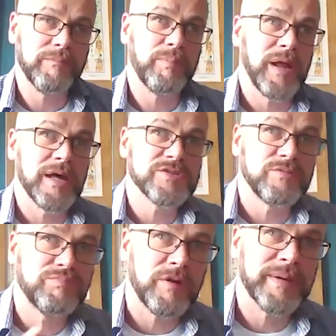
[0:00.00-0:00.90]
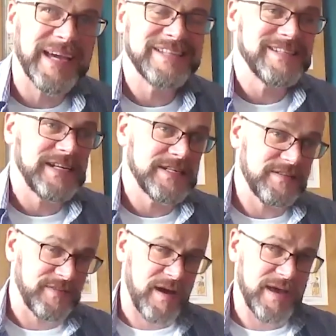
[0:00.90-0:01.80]
plants all propagated and
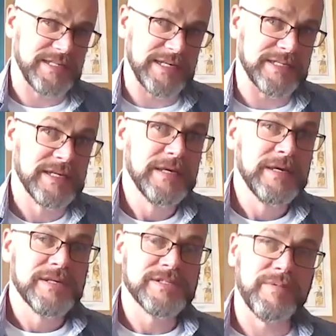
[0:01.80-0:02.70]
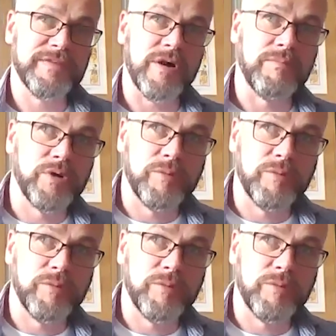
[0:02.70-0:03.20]
divided, so we've got more